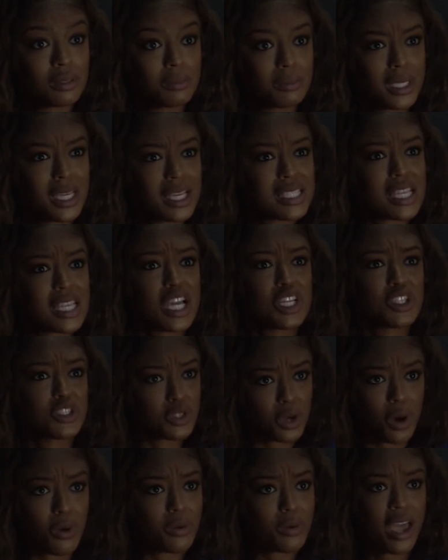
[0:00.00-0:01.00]
Because I
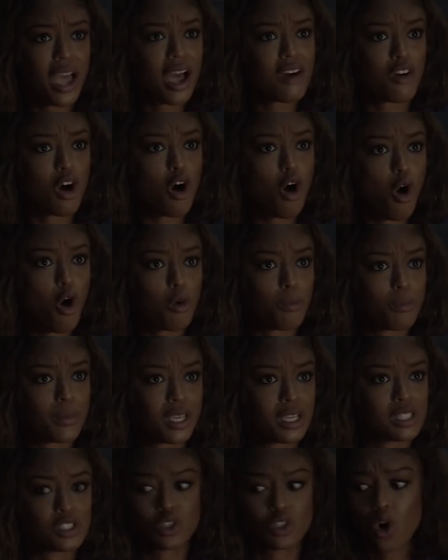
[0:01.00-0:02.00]
don't have a home.
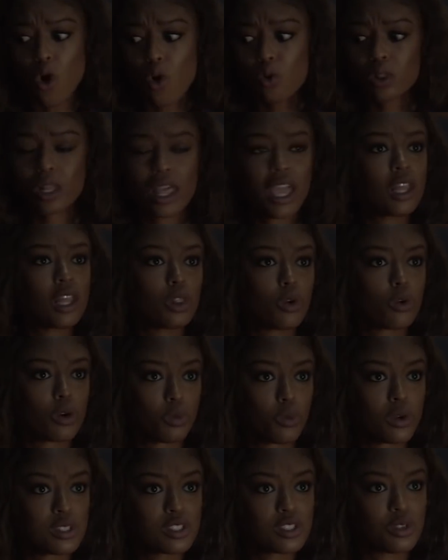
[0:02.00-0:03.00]
Because no landlord
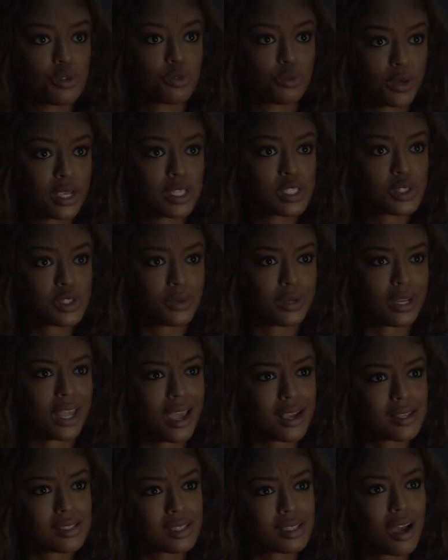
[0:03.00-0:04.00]
wants to rent to an
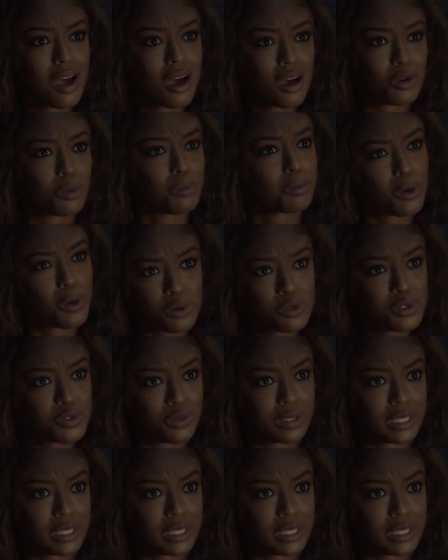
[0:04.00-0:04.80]
ex con on post